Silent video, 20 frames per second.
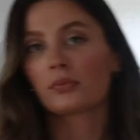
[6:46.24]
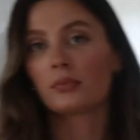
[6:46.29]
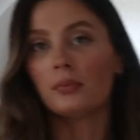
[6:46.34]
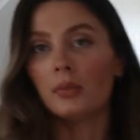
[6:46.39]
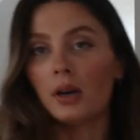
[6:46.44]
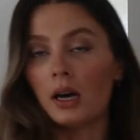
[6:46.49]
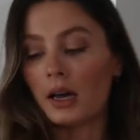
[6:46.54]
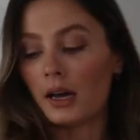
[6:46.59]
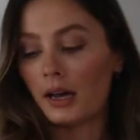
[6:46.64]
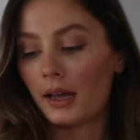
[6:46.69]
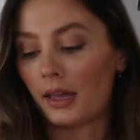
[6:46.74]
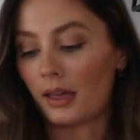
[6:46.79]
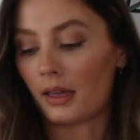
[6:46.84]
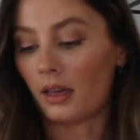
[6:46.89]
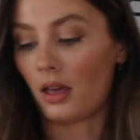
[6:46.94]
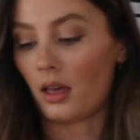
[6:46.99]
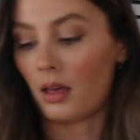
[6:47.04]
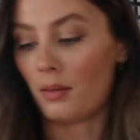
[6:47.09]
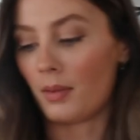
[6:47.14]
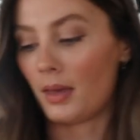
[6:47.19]
my
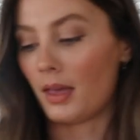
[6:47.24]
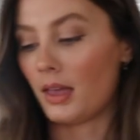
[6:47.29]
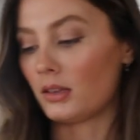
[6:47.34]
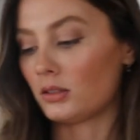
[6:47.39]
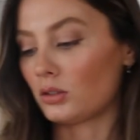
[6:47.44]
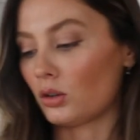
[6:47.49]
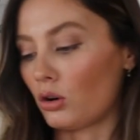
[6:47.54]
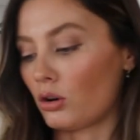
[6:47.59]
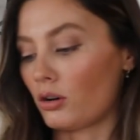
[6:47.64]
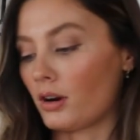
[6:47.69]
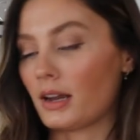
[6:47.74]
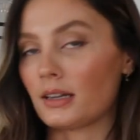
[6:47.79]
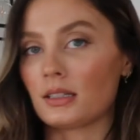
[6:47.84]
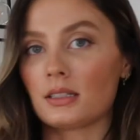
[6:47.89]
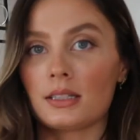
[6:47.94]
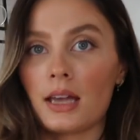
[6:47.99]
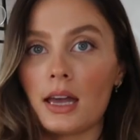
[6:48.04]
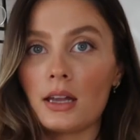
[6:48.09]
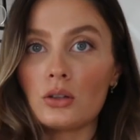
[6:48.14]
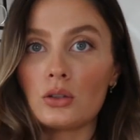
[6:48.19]
Hermes Oran
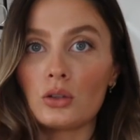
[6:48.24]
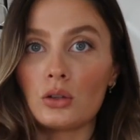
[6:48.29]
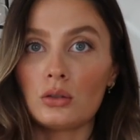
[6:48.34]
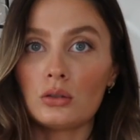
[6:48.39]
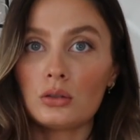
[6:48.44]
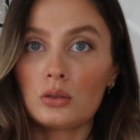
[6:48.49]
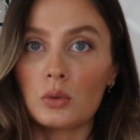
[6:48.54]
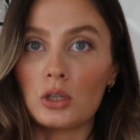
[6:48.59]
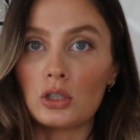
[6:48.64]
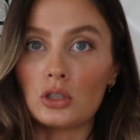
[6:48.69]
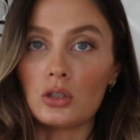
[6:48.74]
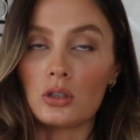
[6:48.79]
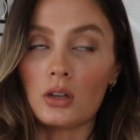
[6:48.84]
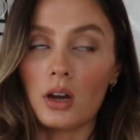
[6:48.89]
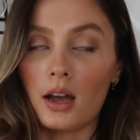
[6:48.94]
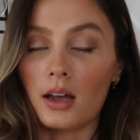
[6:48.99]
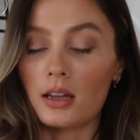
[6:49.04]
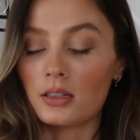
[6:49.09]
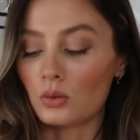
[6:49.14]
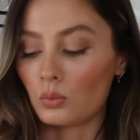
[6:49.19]
sandals, which you
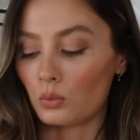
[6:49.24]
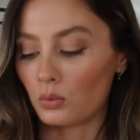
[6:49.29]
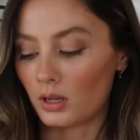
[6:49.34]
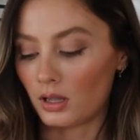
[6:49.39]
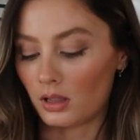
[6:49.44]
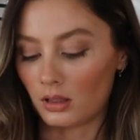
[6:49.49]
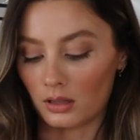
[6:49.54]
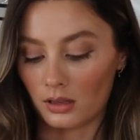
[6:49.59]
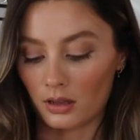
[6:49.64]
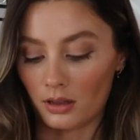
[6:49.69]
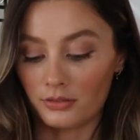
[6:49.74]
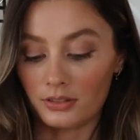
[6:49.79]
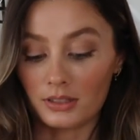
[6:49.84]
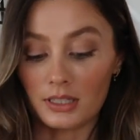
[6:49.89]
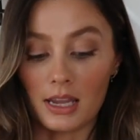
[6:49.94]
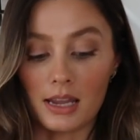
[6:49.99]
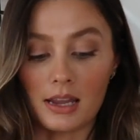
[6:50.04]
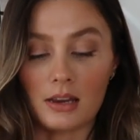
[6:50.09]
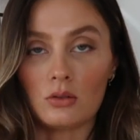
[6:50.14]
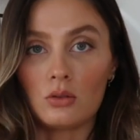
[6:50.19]
guys will have
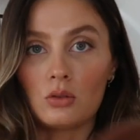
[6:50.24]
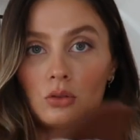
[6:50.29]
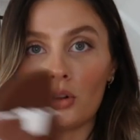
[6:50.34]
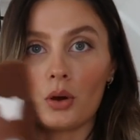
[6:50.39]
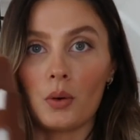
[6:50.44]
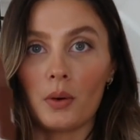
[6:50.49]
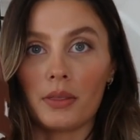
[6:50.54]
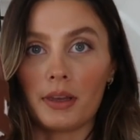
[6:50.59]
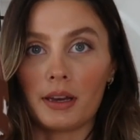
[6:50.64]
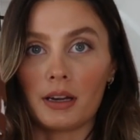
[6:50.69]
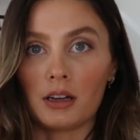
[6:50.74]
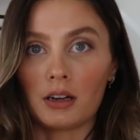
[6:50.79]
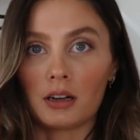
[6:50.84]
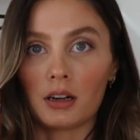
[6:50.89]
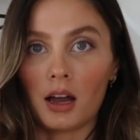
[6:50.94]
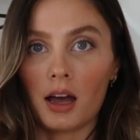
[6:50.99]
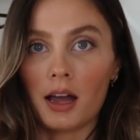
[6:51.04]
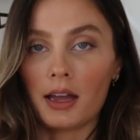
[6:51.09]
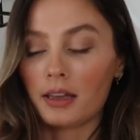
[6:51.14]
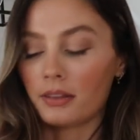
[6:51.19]
seen or know what they
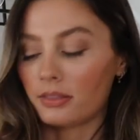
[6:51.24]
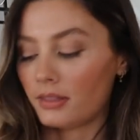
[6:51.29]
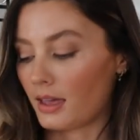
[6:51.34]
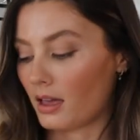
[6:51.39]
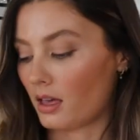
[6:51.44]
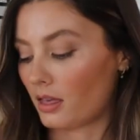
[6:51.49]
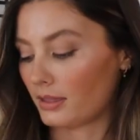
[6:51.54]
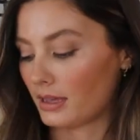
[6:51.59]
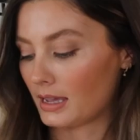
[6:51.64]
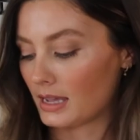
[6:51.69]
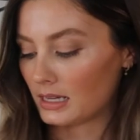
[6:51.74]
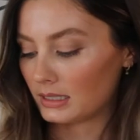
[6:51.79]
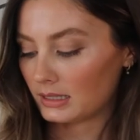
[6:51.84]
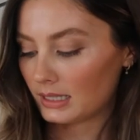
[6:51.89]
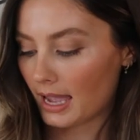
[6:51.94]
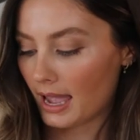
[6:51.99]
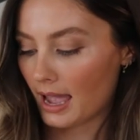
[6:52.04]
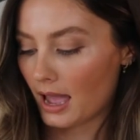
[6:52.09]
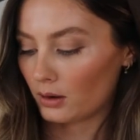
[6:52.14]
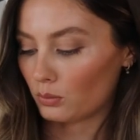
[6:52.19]
look like. They are the
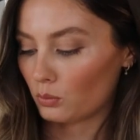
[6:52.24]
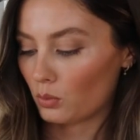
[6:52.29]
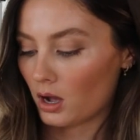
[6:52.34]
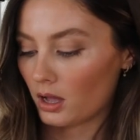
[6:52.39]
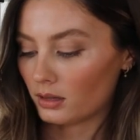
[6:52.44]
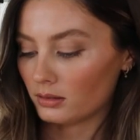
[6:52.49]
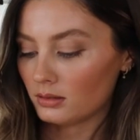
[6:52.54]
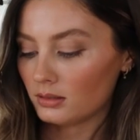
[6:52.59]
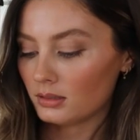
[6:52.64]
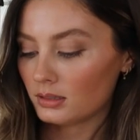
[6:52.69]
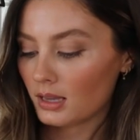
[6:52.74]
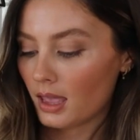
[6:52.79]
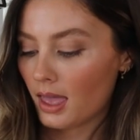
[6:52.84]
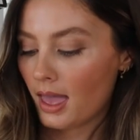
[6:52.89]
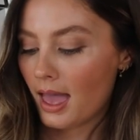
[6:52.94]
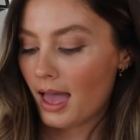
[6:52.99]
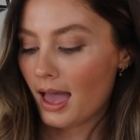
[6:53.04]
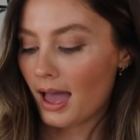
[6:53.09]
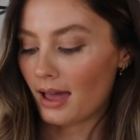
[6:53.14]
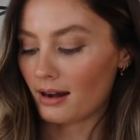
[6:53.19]
tan ones,
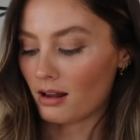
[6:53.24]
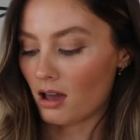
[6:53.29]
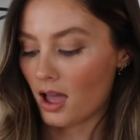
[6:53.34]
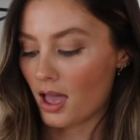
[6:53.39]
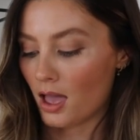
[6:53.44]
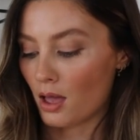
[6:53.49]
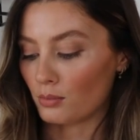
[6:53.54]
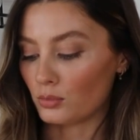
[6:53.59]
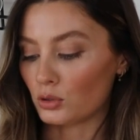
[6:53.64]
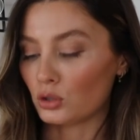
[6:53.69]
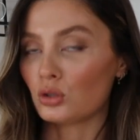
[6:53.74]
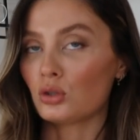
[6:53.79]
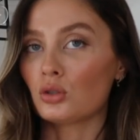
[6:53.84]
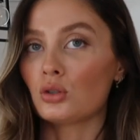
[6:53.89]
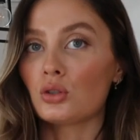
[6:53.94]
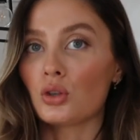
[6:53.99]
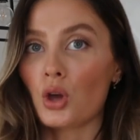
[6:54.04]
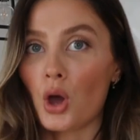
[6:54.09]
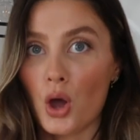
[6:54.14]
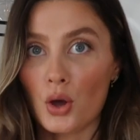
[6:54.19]
and I am
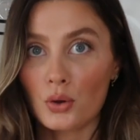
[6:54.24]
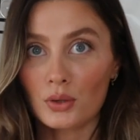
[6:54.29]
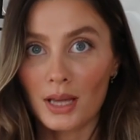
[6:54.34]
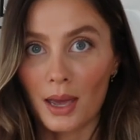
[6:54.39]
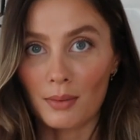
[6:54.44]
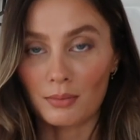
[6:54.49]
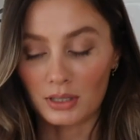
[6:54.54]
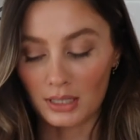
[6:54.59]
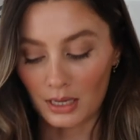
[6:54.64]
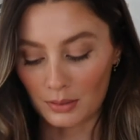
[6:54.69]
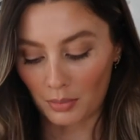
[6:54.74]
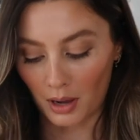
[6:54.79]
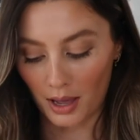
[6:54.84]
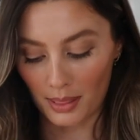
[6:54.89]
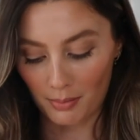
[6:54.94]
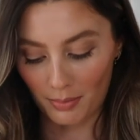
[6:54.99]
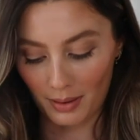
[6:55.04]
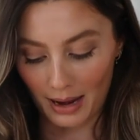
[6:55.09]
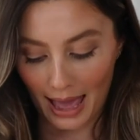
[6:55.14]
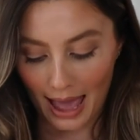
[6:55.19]
so tempted
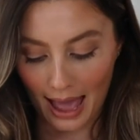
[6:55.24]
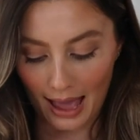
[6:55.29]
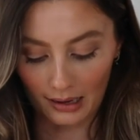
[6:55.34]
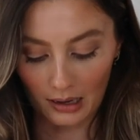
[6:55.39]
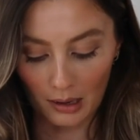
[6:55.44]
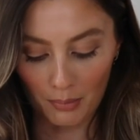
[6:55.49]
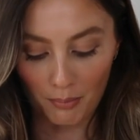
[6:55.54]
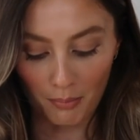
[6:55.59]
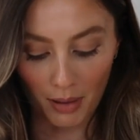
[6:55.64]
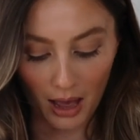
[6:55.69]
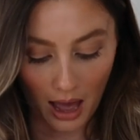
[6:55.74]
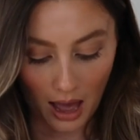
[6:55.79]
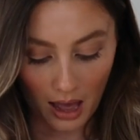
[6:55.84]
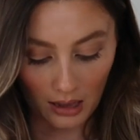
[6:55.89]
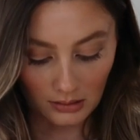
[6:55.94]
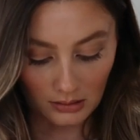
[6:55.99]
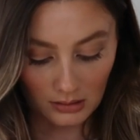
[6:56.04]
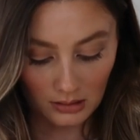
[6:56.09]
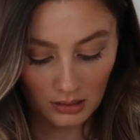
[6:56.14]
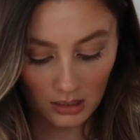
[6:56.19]
by the black,
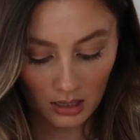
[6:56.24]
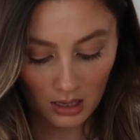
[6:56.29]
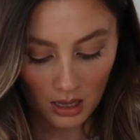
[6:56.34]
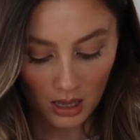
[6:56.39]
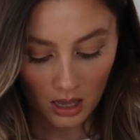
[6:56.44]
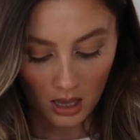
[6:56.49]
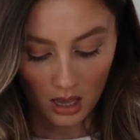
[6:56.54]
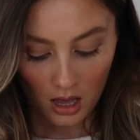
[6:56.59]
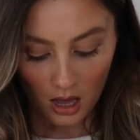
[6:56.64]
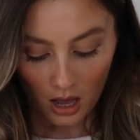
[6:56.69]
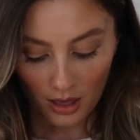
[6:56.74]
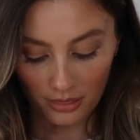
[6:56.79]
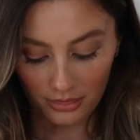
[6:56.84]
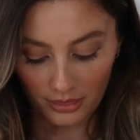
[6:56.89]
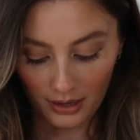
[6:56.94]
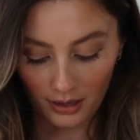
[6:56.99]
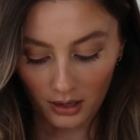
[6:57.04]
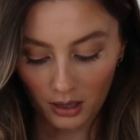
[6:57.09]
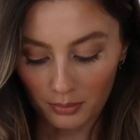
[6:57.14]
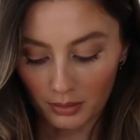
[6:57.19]
but I
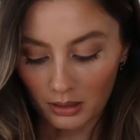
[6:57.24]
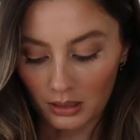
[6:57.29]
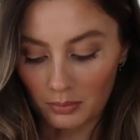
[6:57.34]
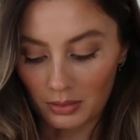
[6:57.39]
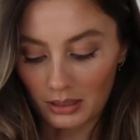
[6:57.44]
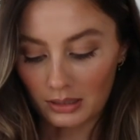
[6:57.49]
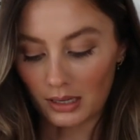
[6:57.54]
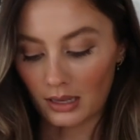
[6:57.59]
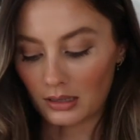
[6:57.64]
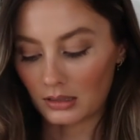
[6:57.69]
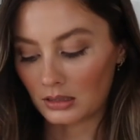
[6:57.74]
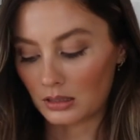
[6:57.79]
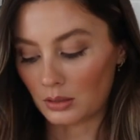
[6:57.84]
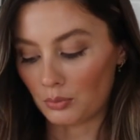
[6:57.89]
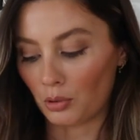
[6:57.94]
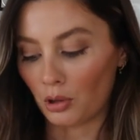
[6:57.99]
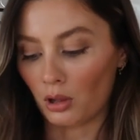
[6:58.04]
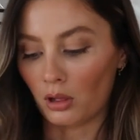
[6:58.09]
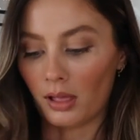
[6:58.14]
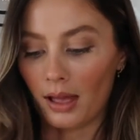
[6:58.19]
think I'm gonna be
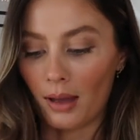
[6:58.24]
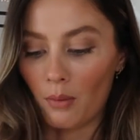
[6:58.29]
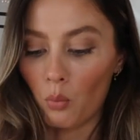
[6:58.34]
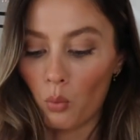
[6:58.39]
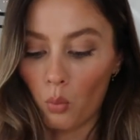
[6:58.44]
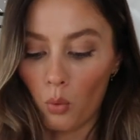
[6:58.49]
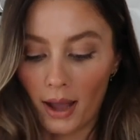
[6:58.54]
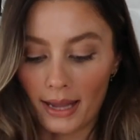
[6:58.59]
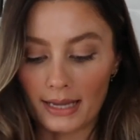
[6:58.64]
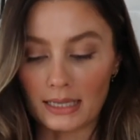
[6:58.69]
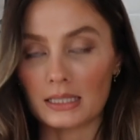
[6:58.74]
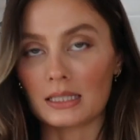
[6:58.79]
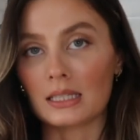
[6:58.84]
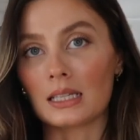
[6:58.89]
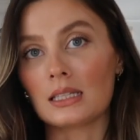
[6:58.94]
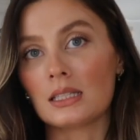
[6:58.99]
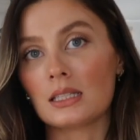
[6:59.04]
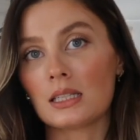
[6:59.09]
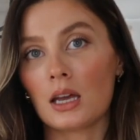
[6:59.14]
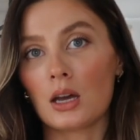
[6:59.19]
sensible and wait
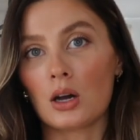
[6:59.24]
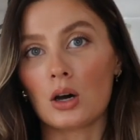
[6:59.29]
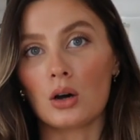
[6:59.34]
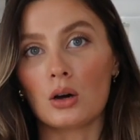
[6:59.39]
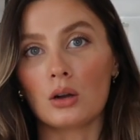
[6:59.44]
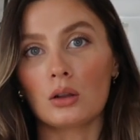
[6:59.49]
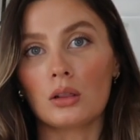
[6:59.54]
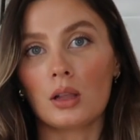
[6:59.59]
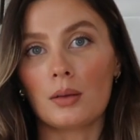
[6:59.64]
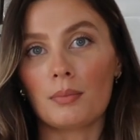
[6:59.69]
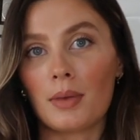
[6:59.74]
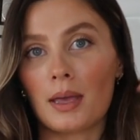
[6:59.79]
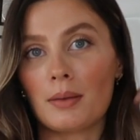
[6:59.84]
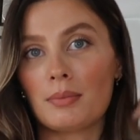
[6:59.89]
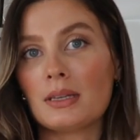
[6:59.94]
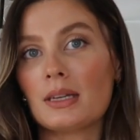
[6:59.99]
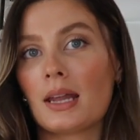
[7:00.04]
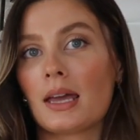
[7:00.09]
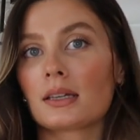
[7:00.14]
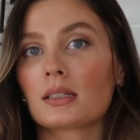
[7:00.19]
until
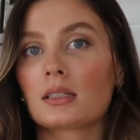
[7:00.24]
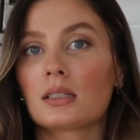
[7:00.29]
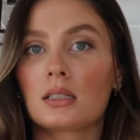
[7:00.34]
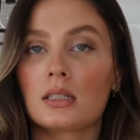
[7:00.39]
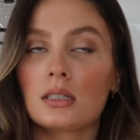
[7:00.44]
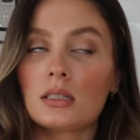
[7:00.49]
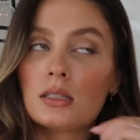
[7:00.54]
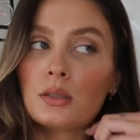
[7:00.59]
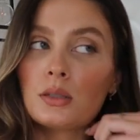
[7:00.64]
maybe next